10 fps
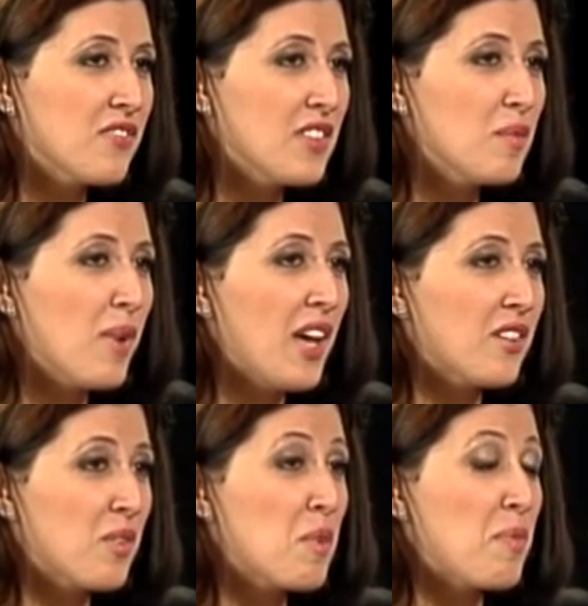
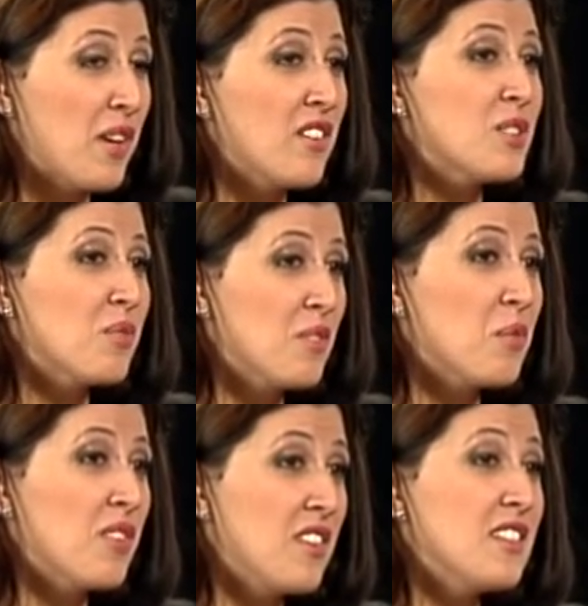feedback from the parents
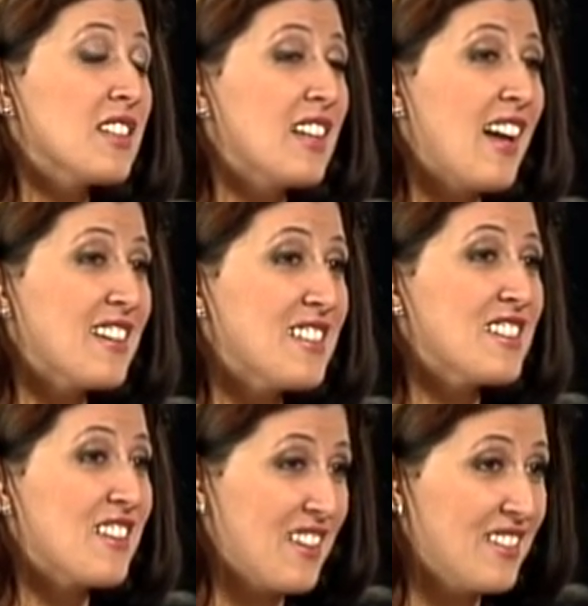with these classes?
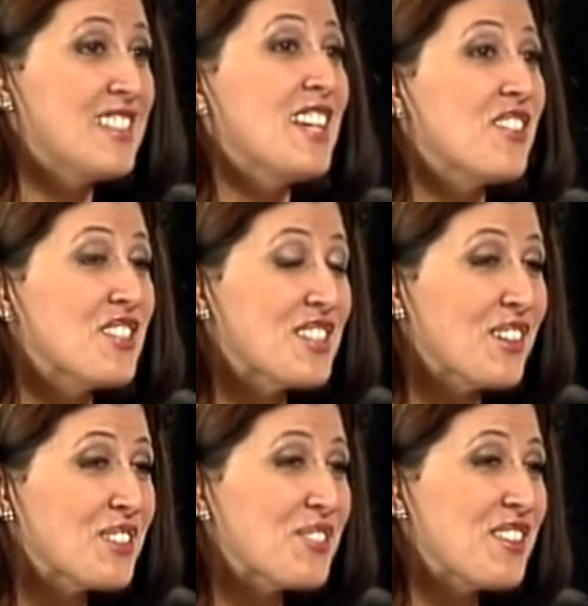Are they seeing
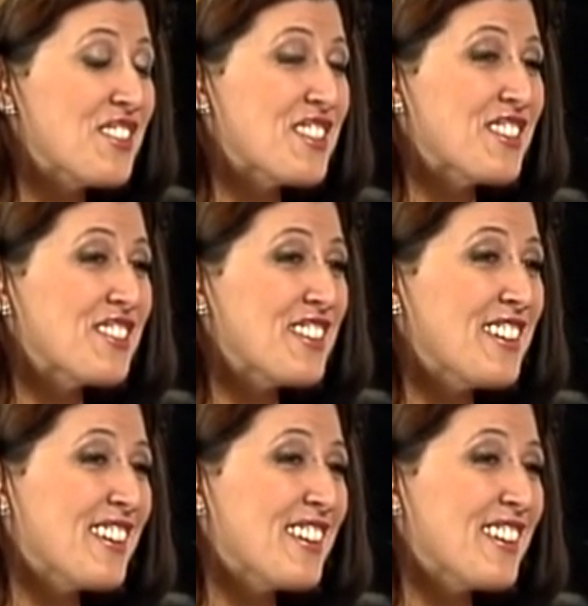results with their children?